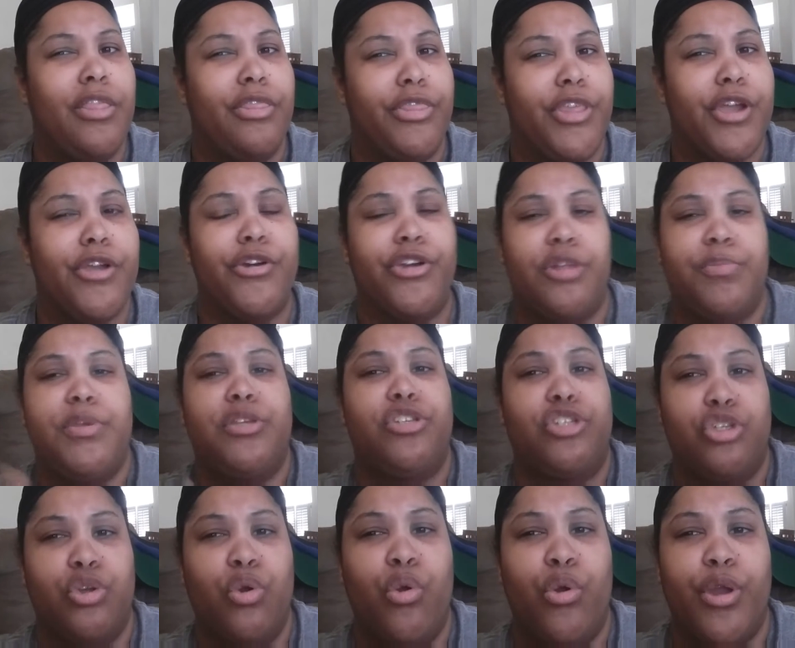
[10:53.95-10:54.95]
They're going to be
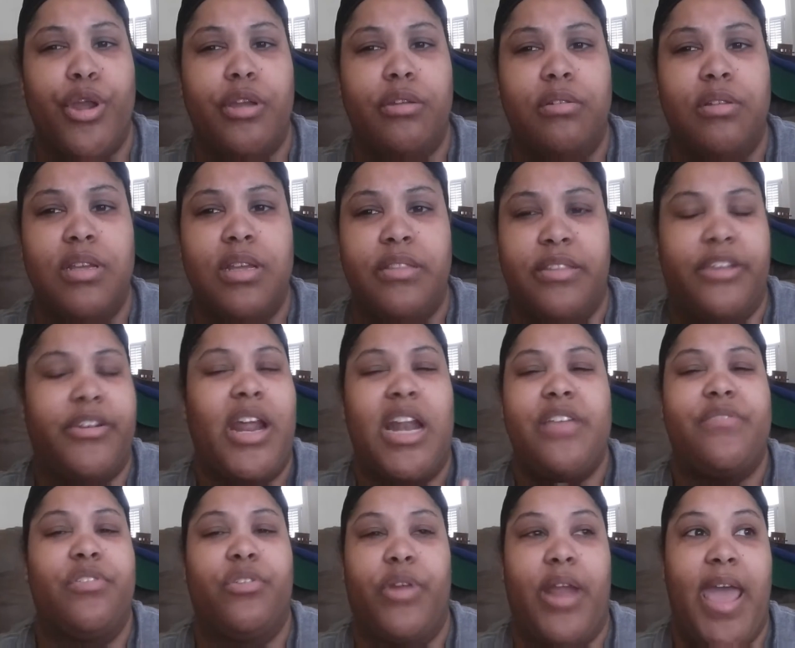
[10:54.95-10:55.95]
short. They're not
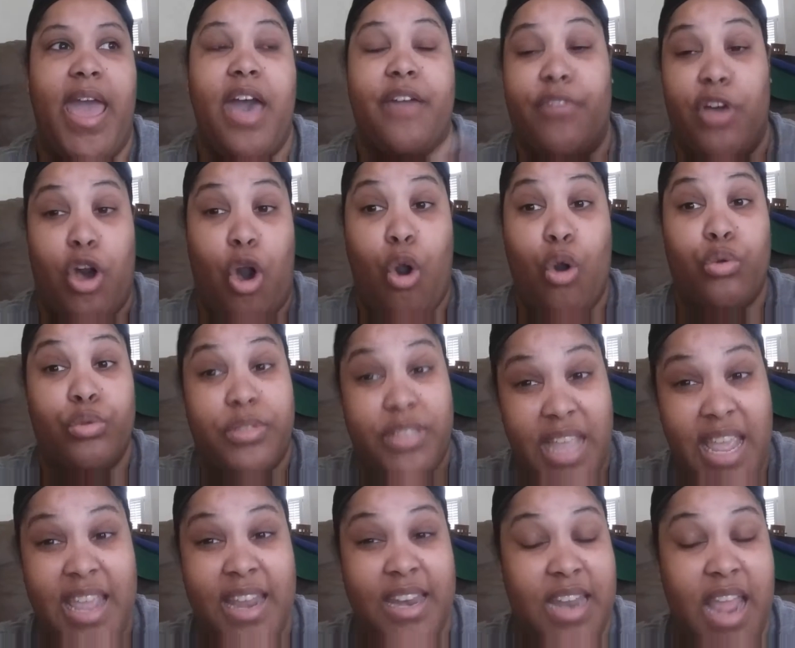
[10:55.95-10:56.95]
even going to have a whole
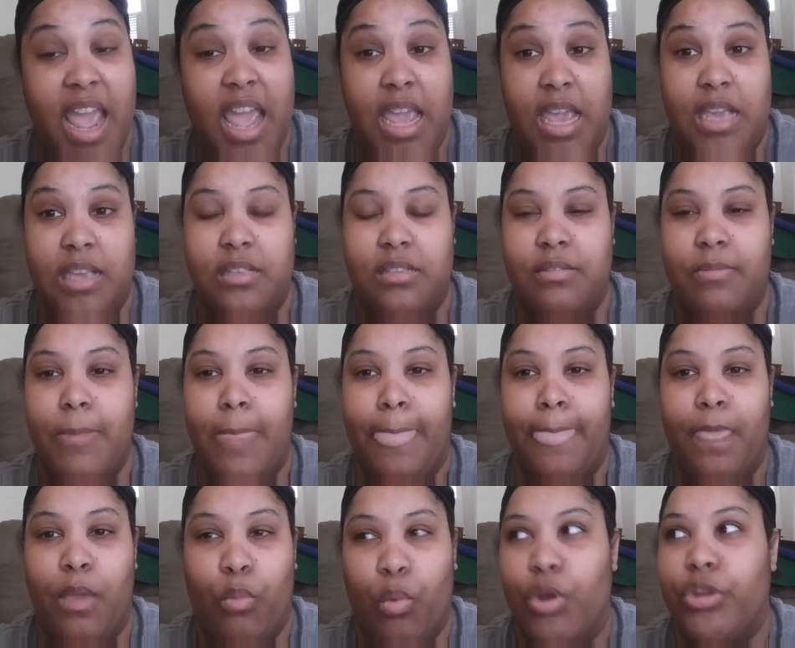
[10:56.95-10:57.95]
10 days
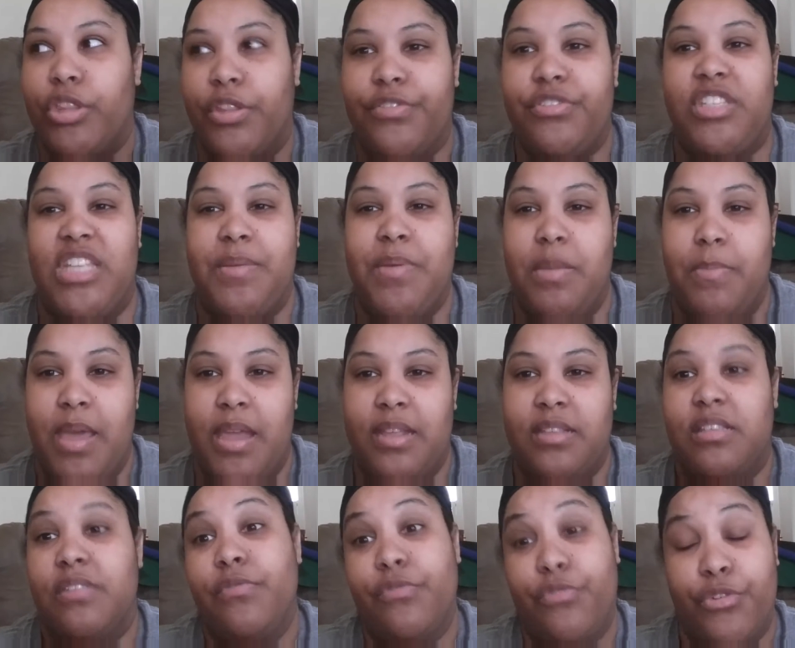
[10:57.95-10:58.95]
worth of stimming
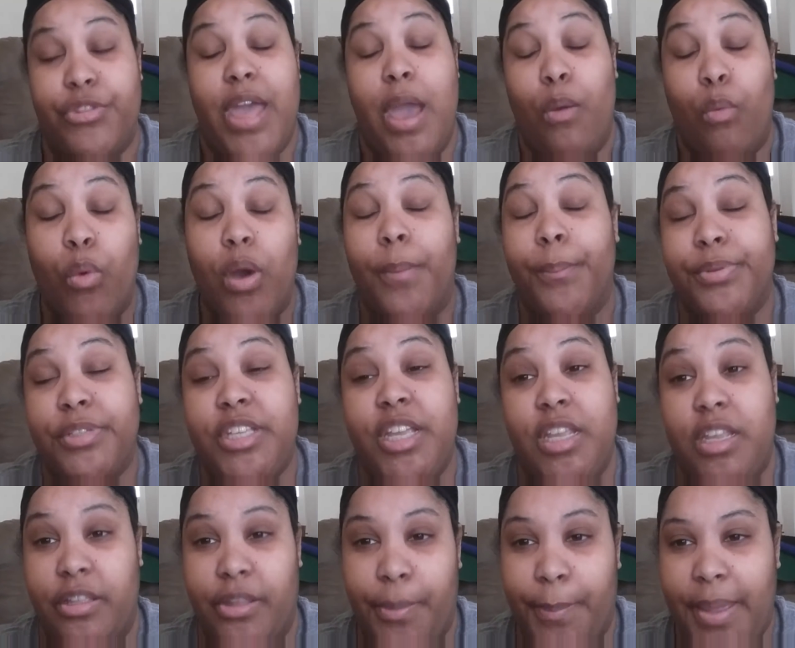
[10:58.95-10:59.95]
medicine for that one
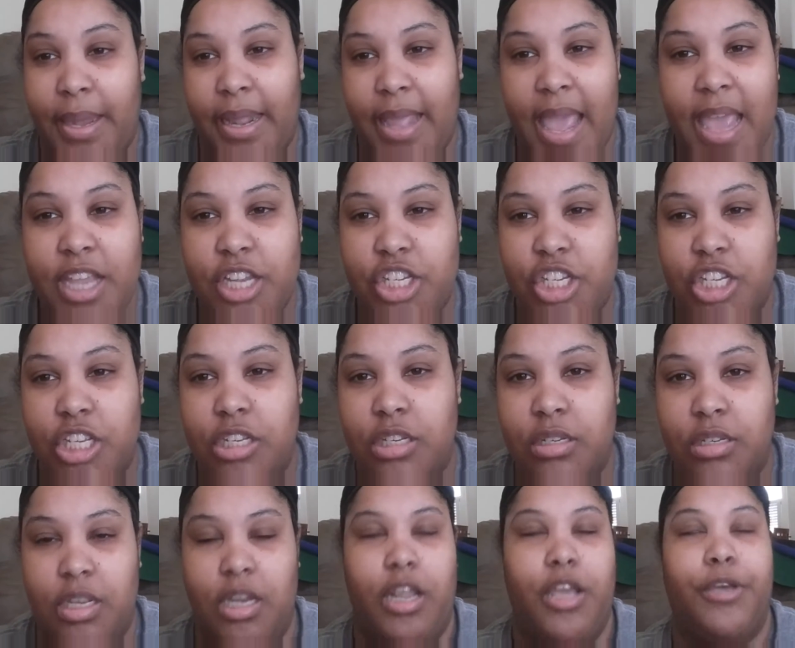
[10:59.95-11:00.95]
particular
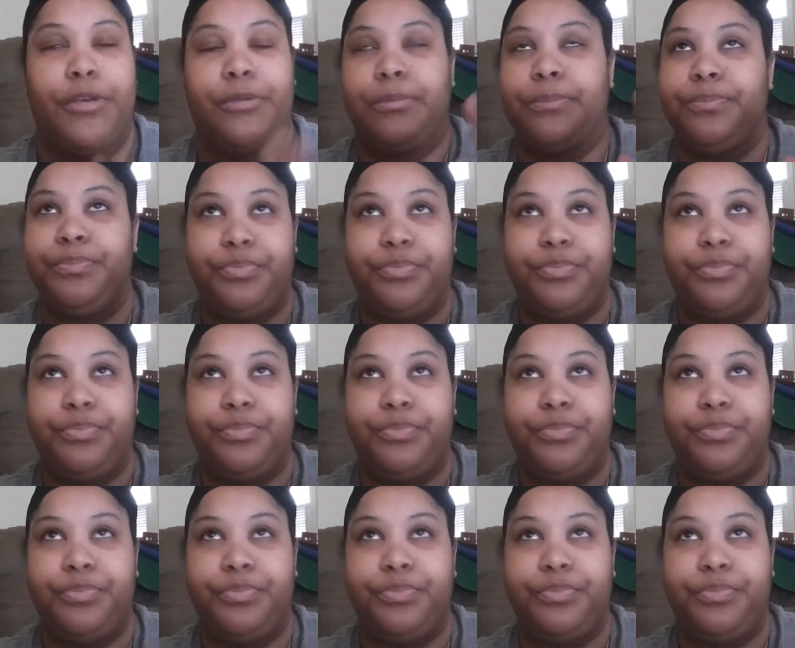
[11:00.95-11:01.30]
medication, you know.